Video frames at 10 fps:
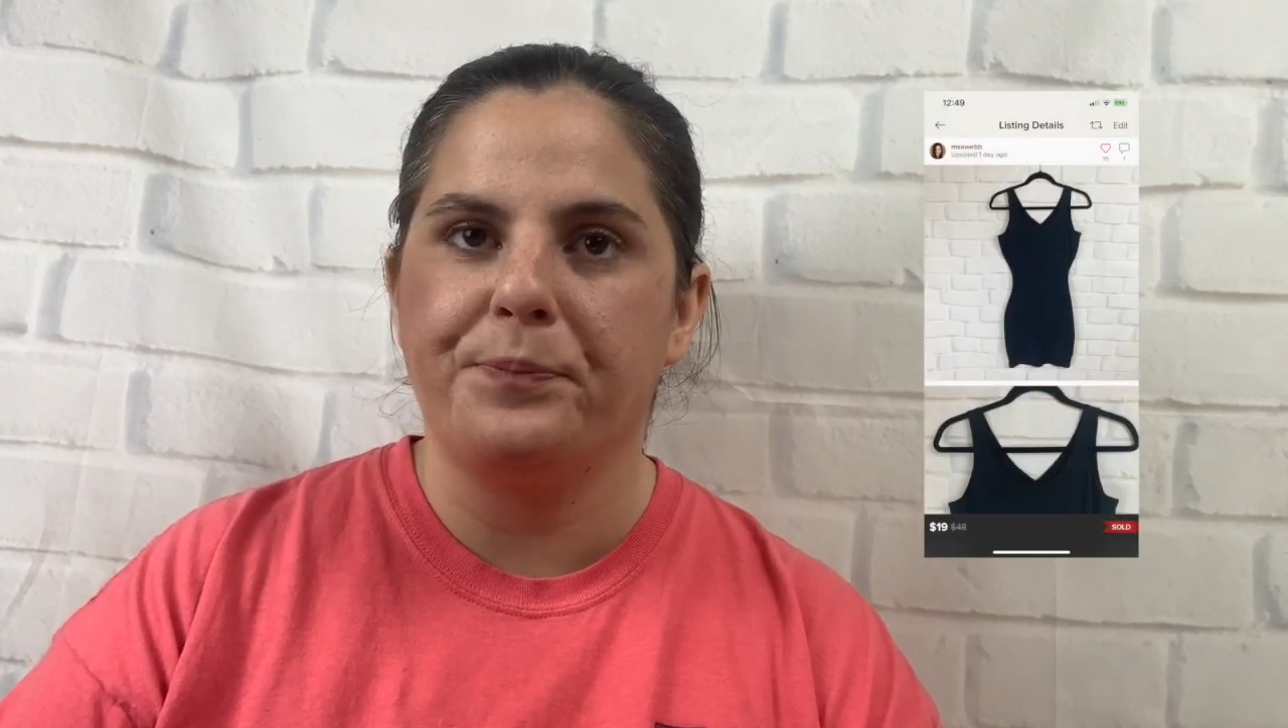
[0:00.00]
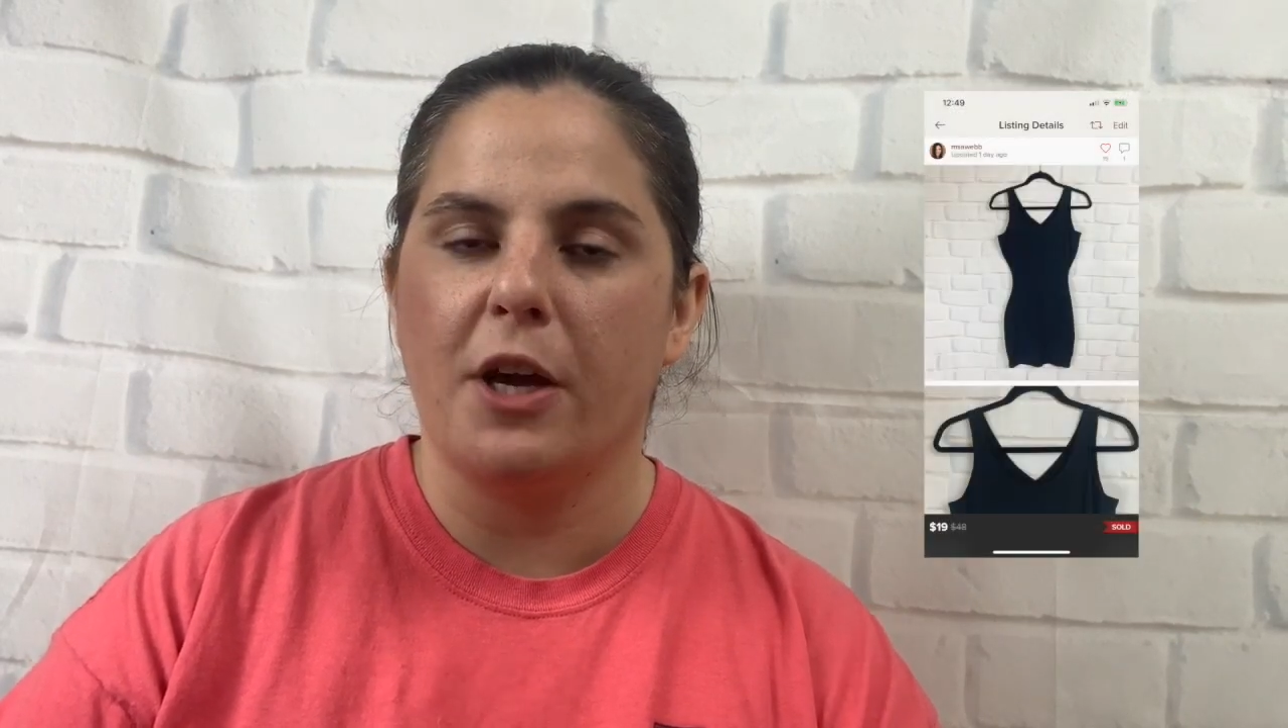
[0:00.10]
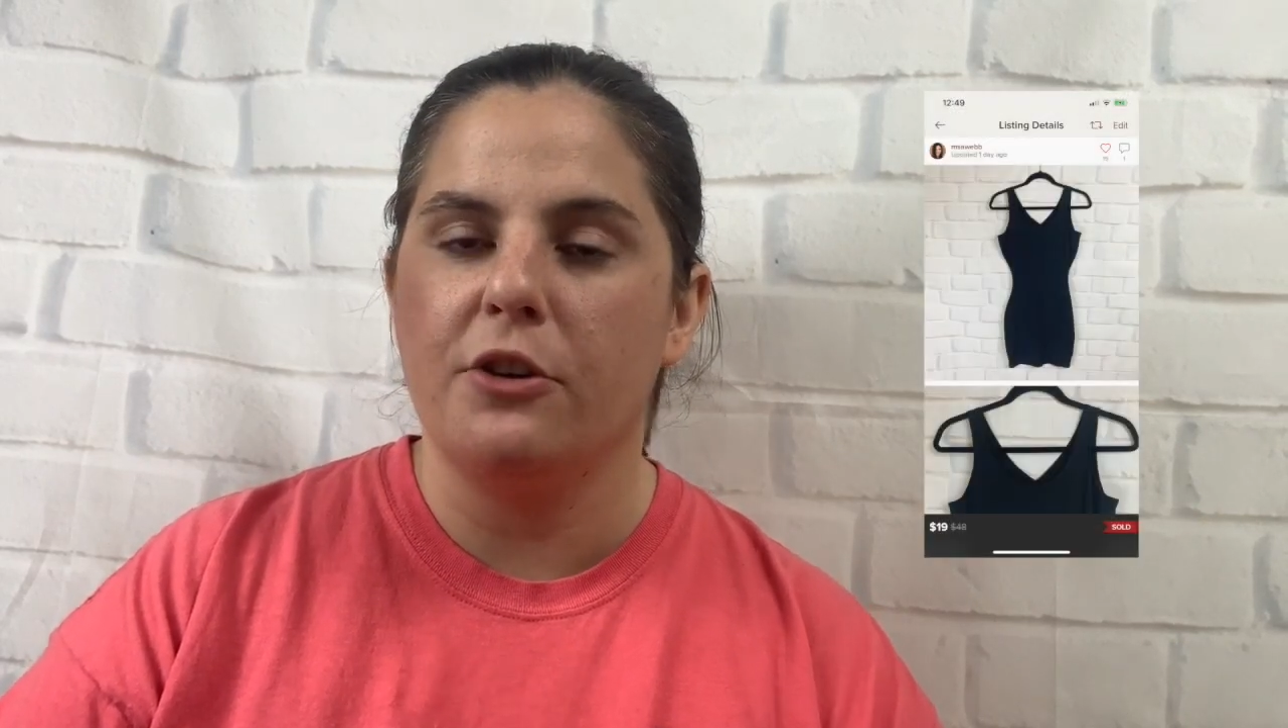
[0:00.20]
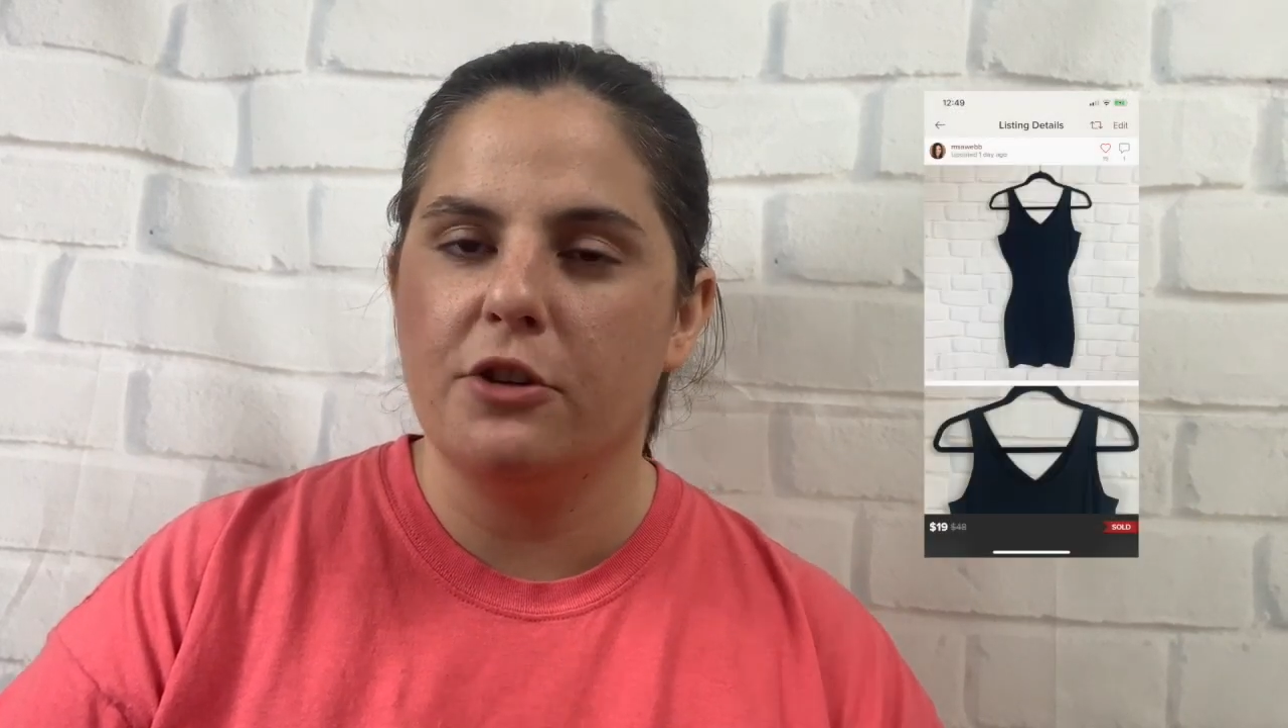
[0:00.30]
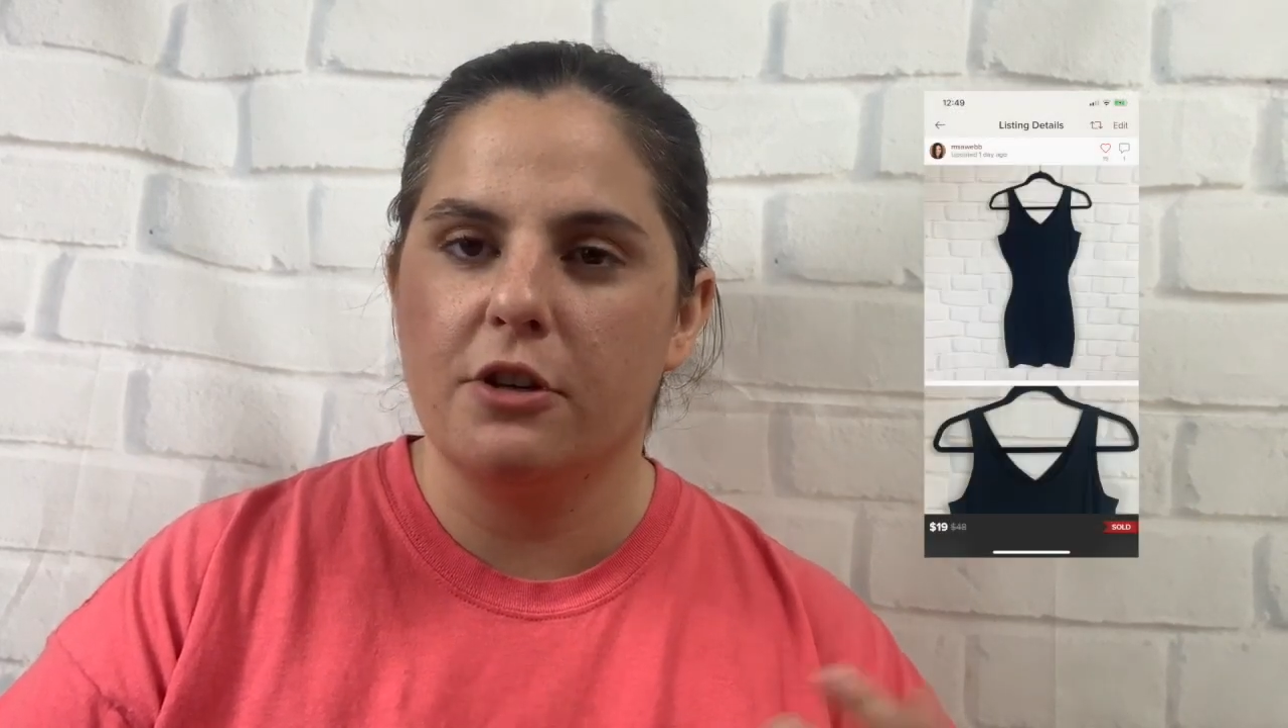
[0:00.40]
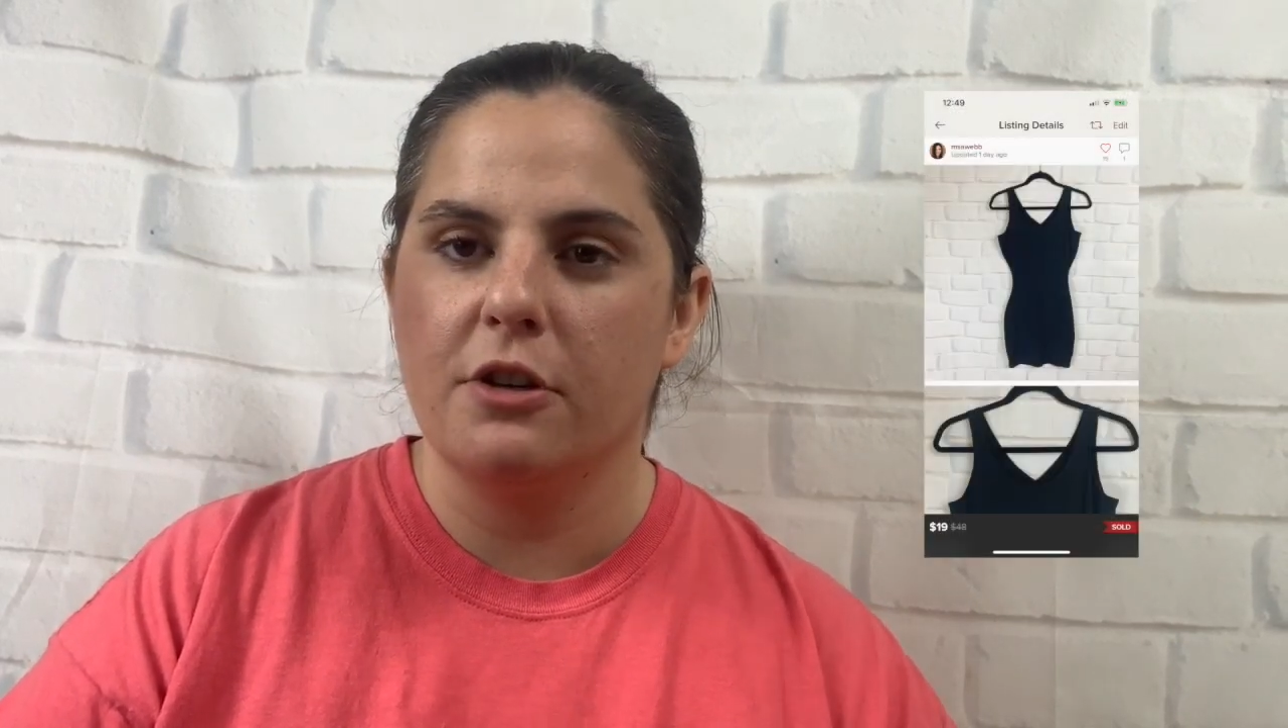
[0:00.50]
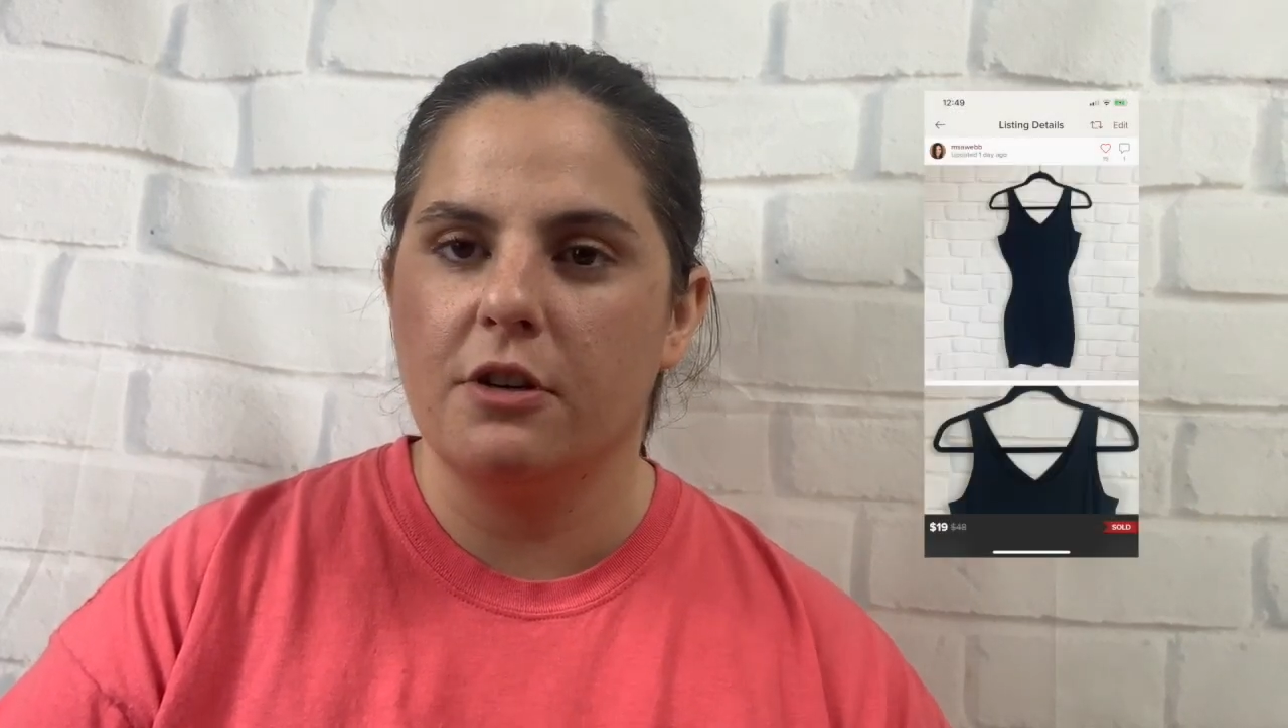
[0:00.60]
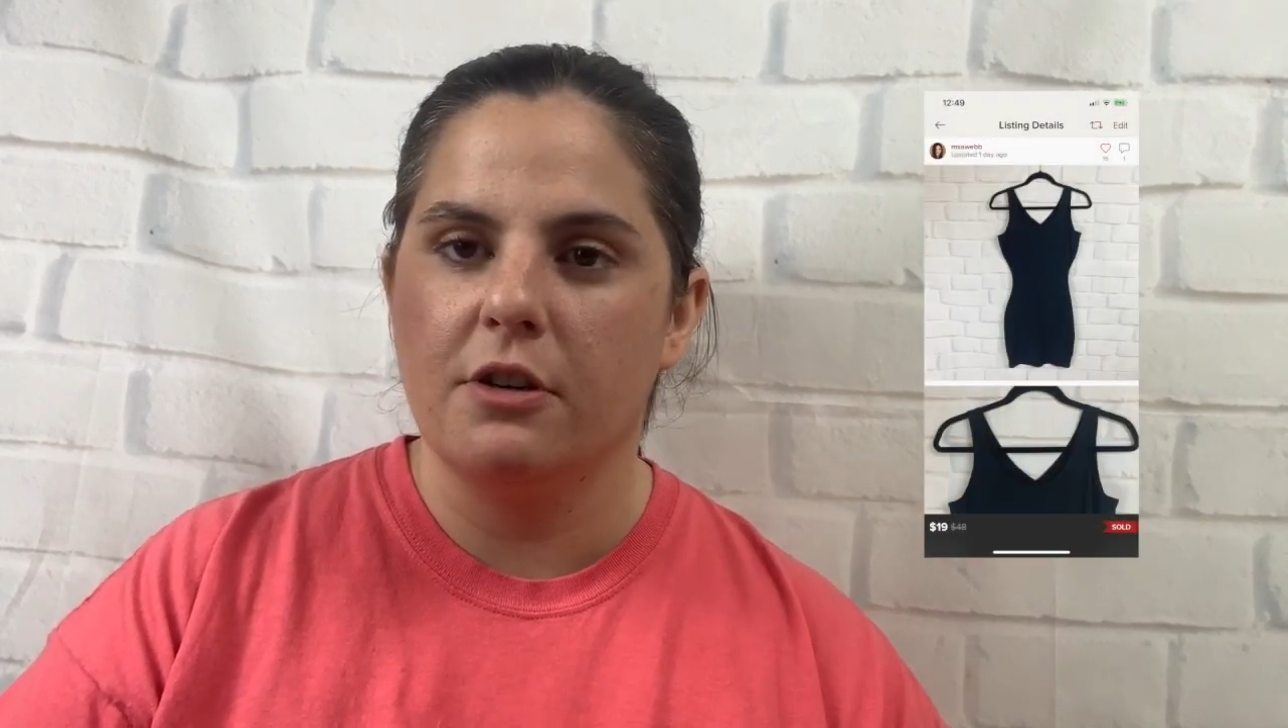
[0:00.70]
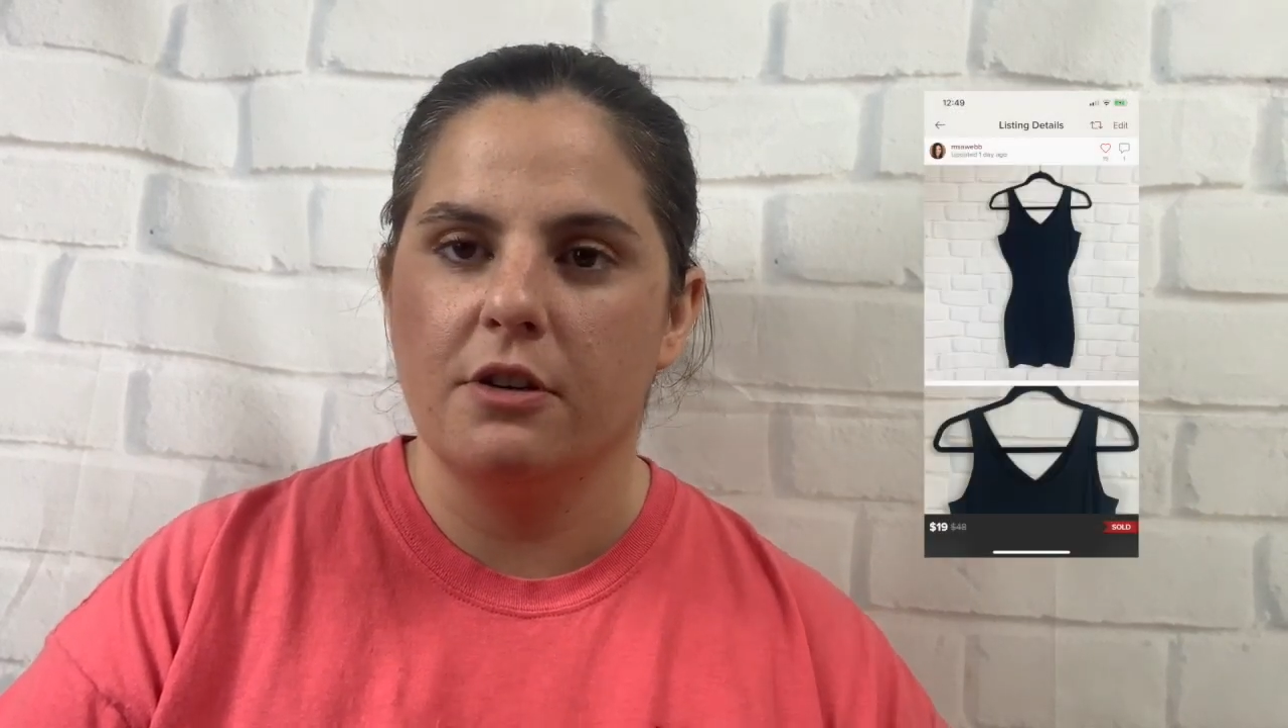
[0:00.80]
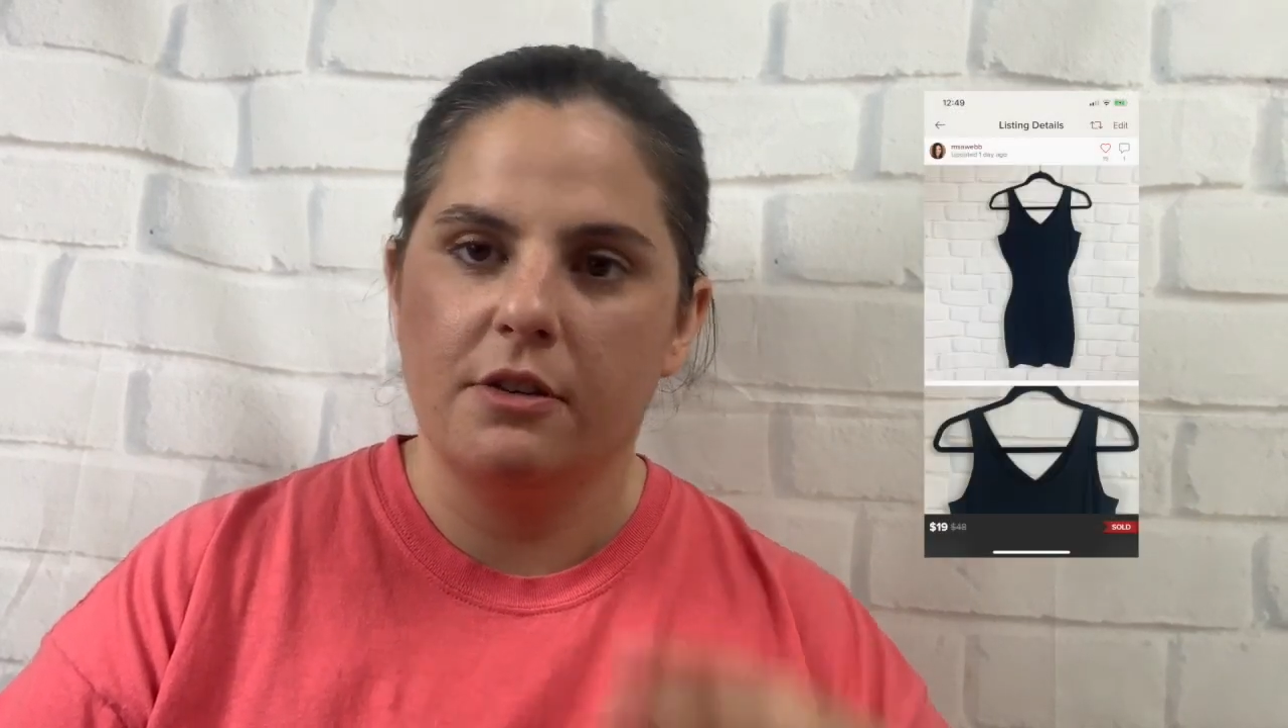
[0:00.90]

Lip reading: under